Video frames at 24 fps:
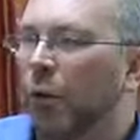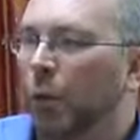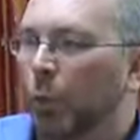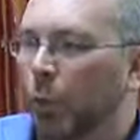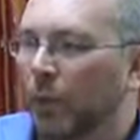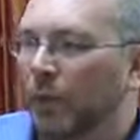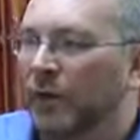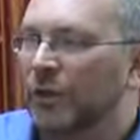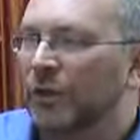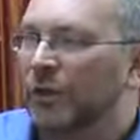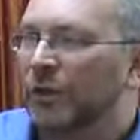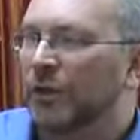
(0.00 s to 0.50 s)

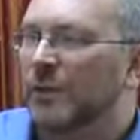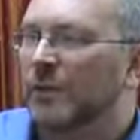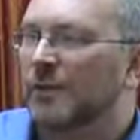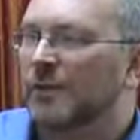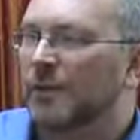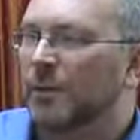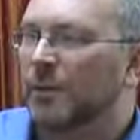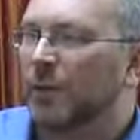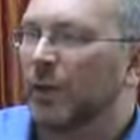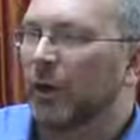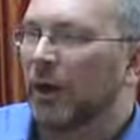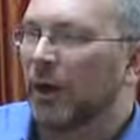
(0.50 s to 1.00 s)
widgets
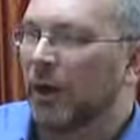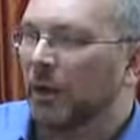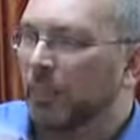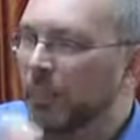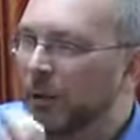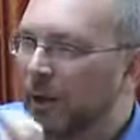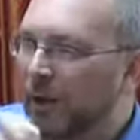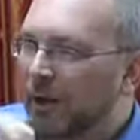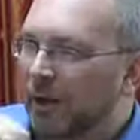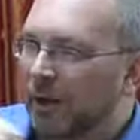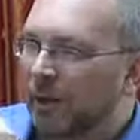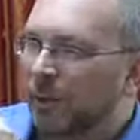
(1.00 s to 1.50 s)
supplied
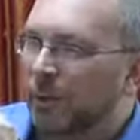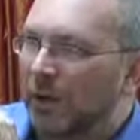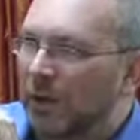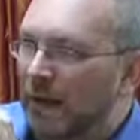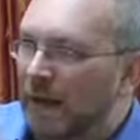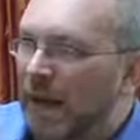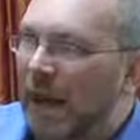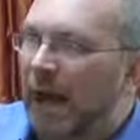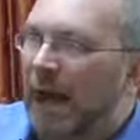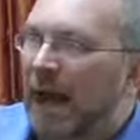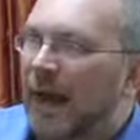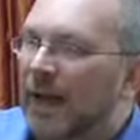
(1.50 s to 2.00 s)
by company
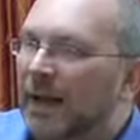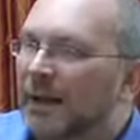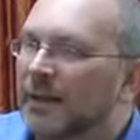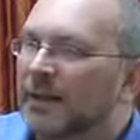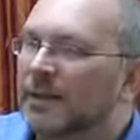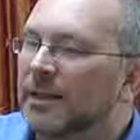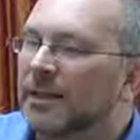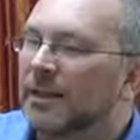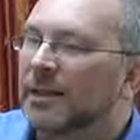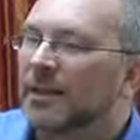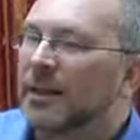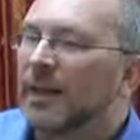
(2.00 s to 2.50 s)
X,